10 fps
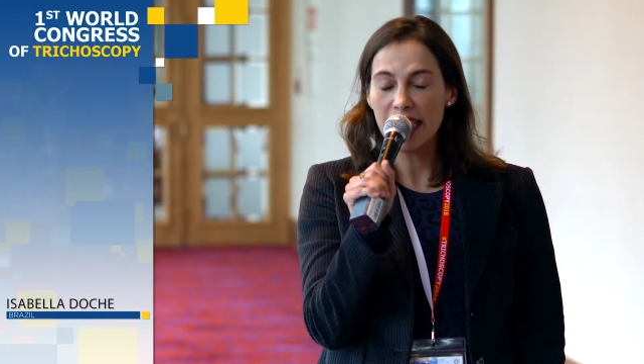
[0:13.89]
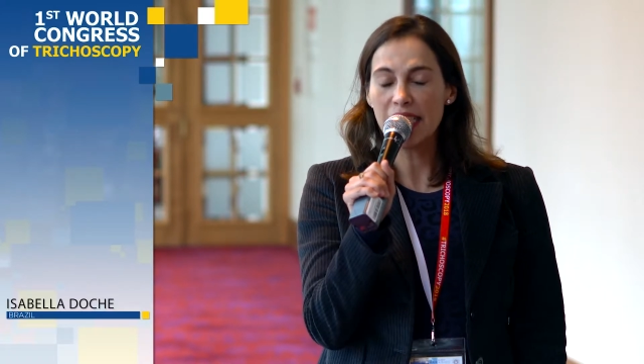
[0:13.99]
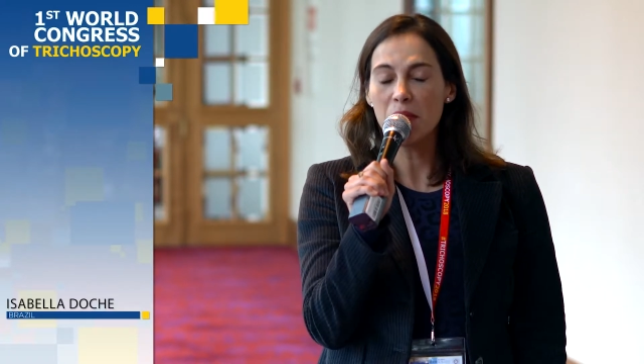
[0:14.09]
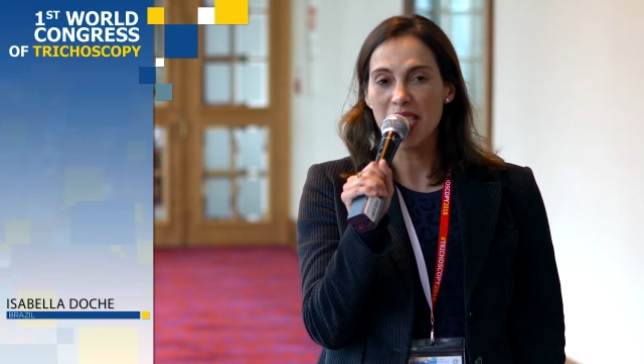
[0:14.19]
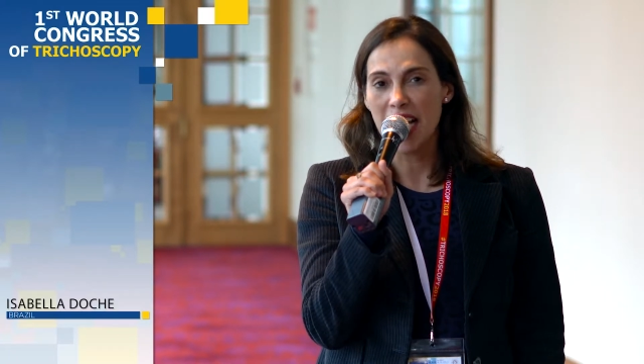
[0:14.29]

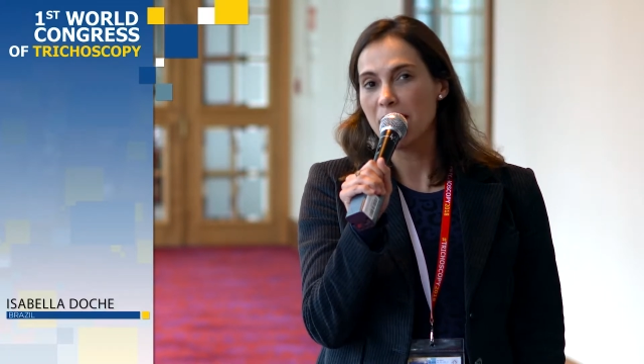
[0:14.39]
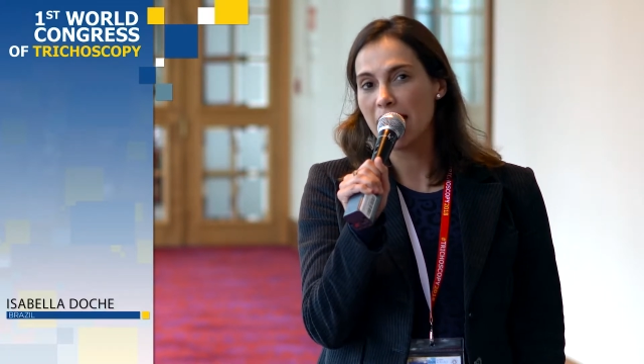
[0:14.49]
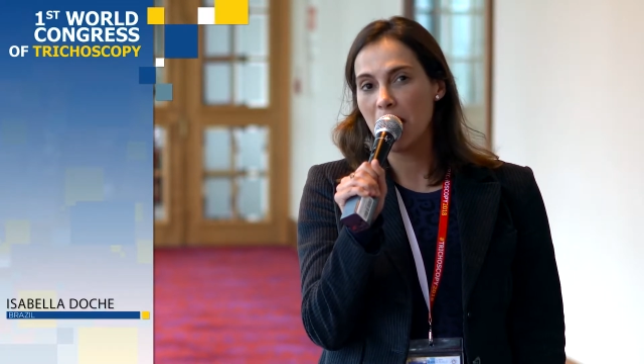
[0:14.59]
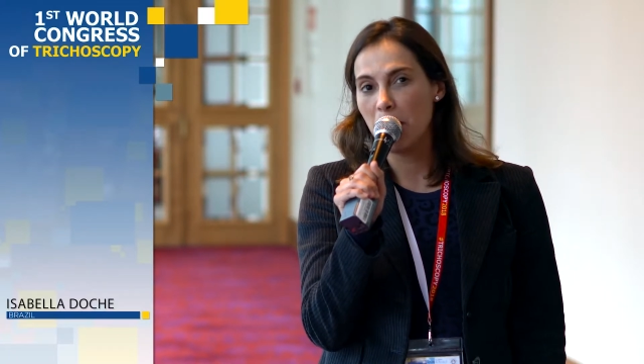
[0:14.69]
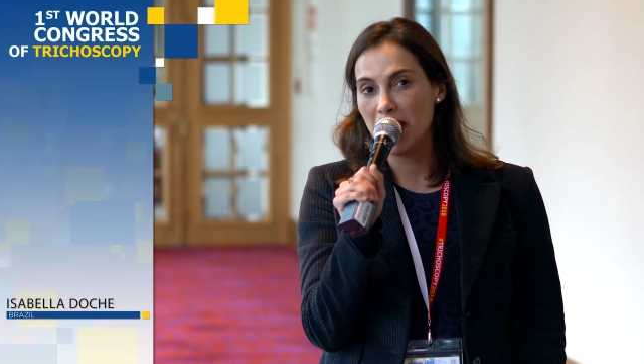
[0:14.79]
sometimes
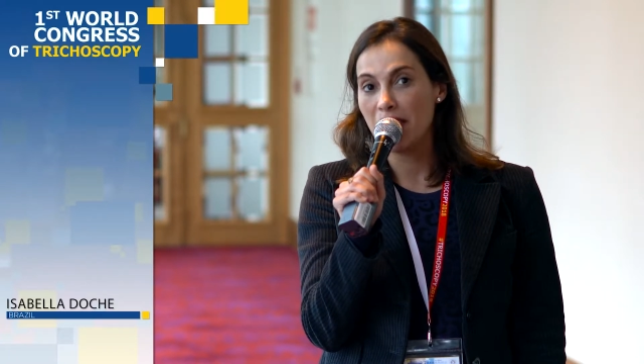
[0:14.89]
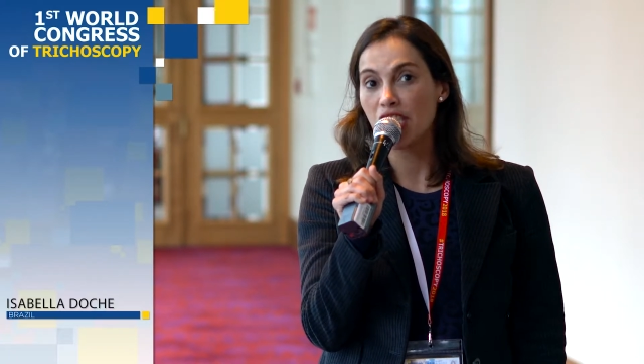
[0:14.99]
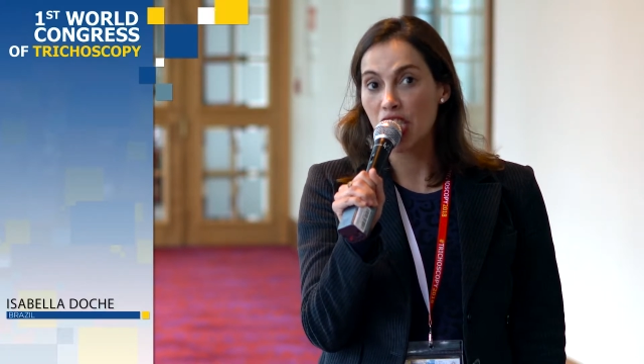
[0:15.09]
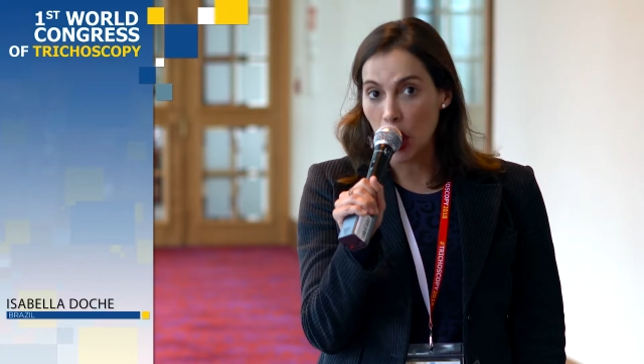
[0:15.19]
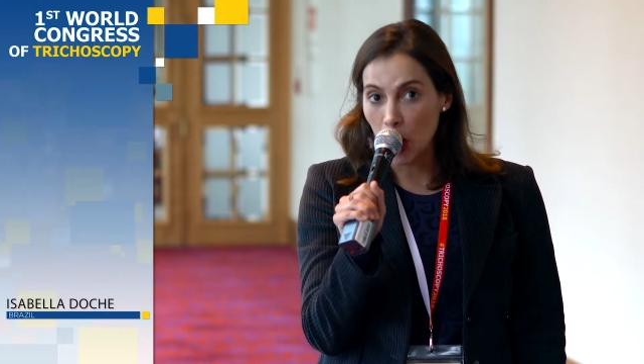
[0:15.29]
can be the
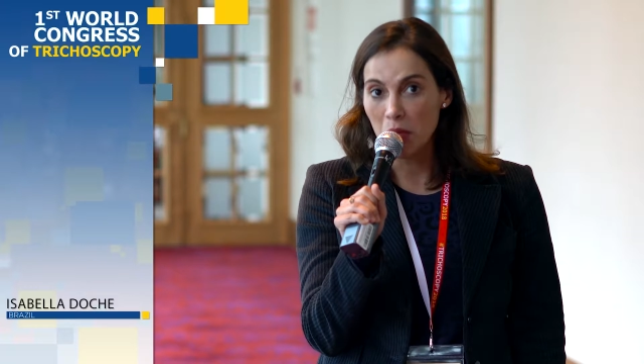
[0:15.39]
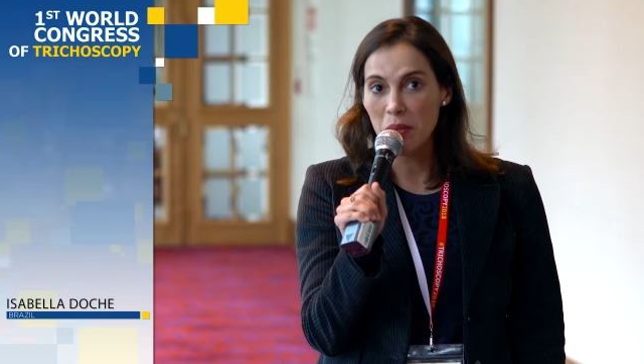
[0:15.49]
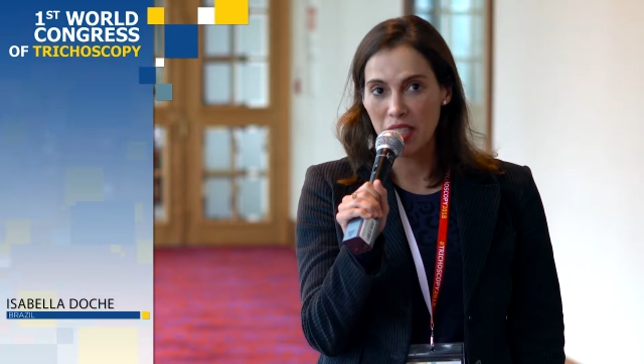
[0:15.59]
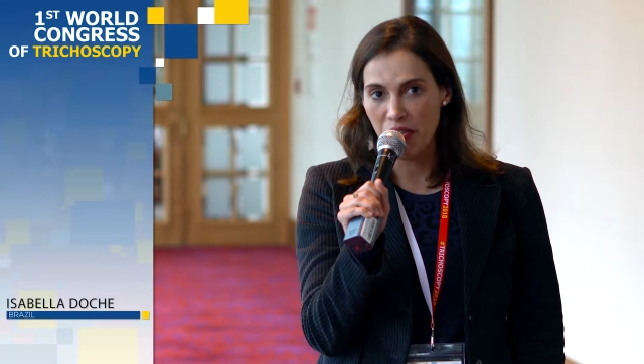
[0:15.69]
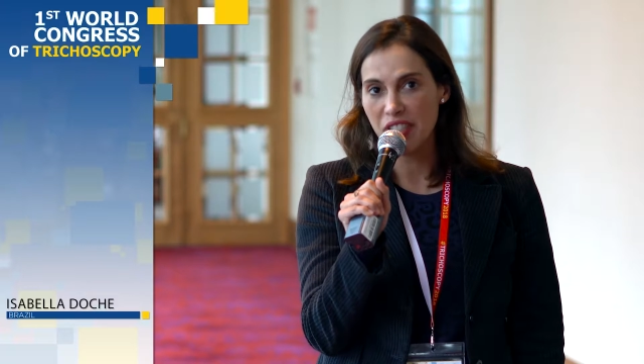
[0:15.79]
sole
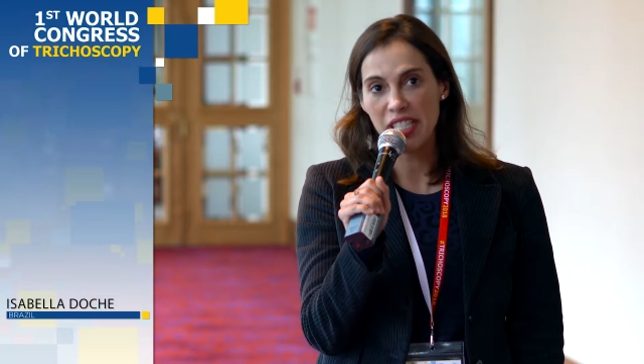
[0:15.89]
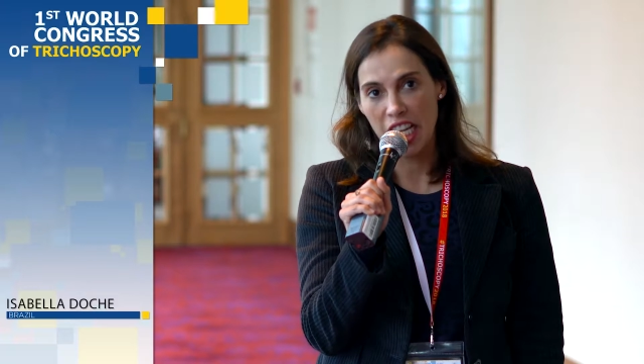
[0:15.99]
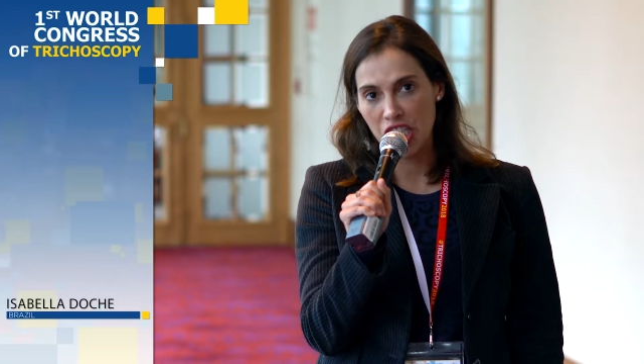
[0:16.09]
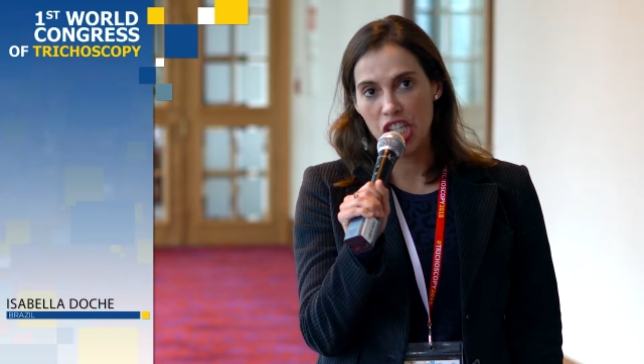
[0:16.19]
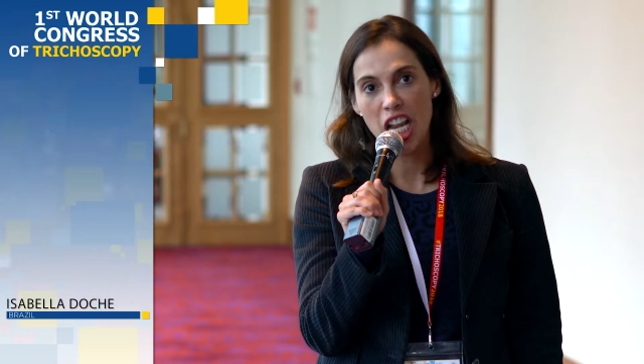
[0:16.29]

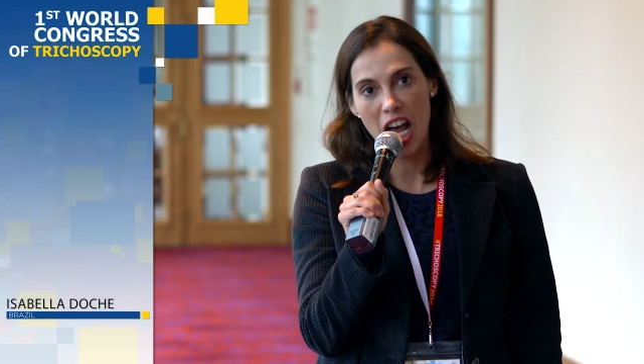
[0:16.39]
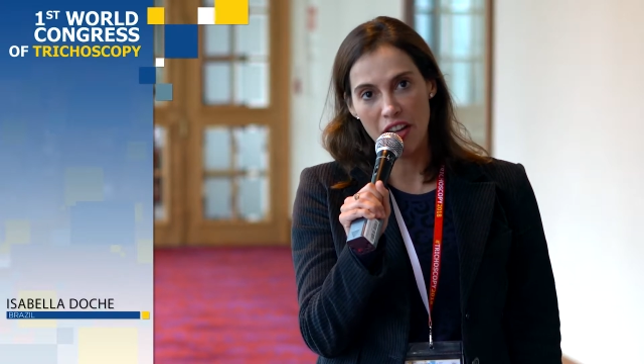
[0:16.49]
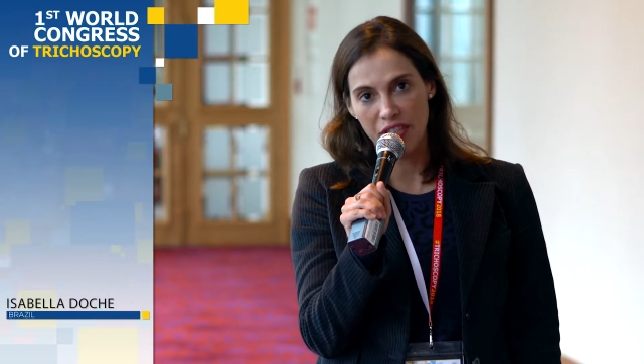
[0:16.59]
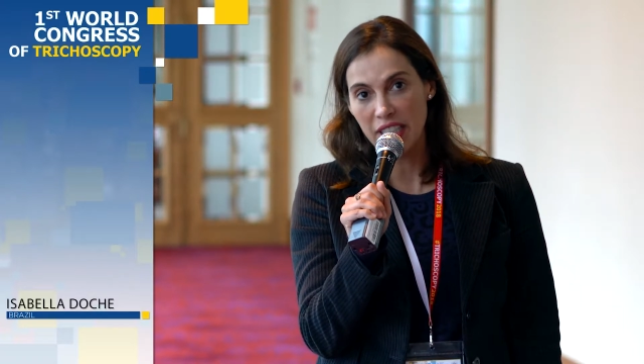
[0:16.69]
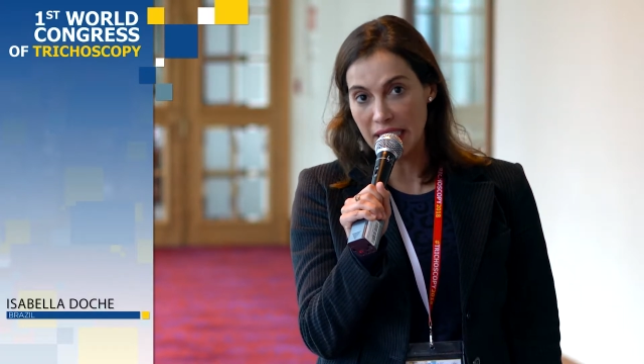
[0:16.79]
manifestation
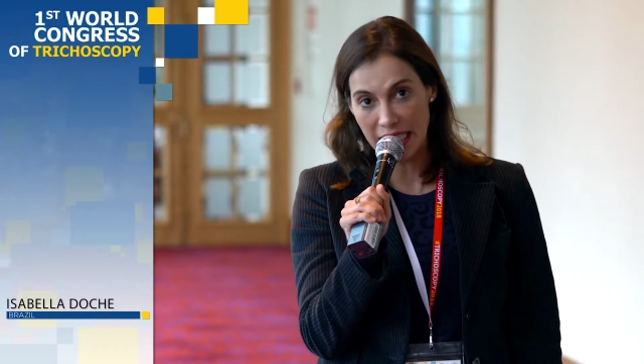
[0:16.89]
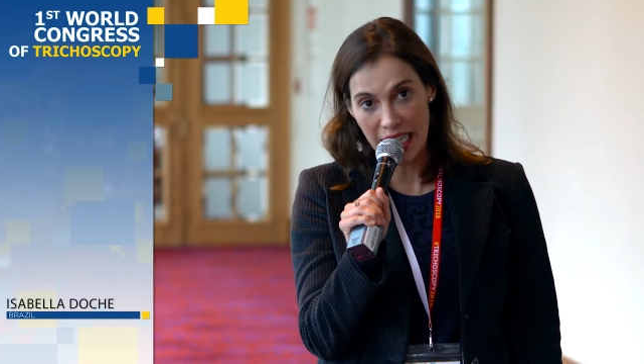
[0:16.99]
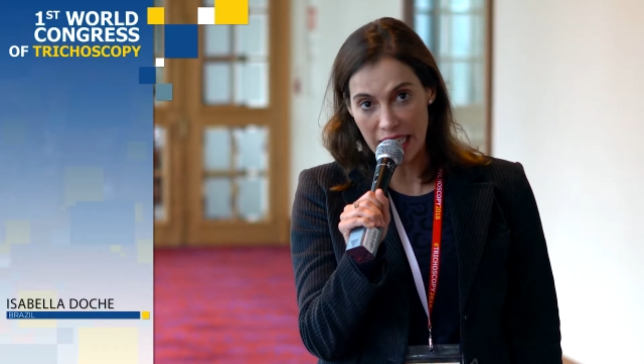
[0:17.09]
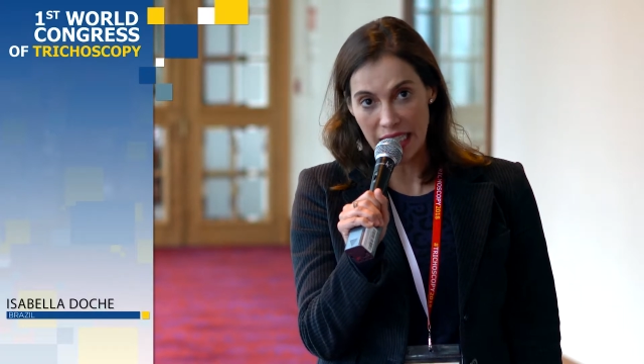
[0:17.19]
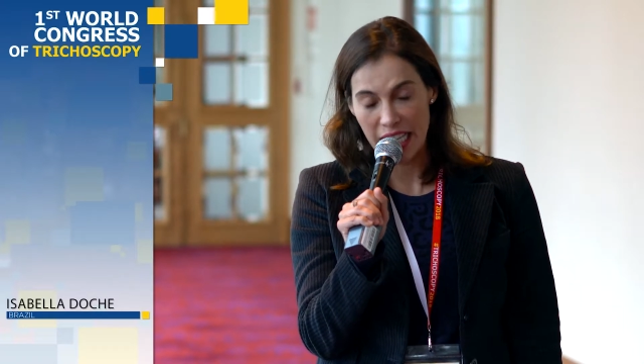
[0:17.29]
of the
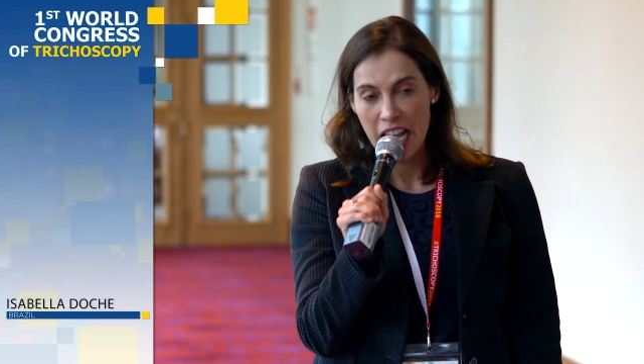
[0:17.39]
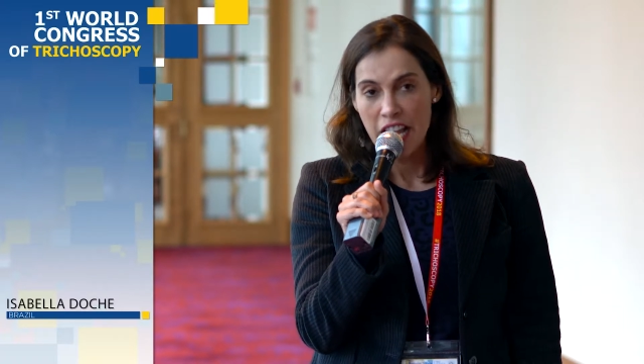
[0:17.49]
disease.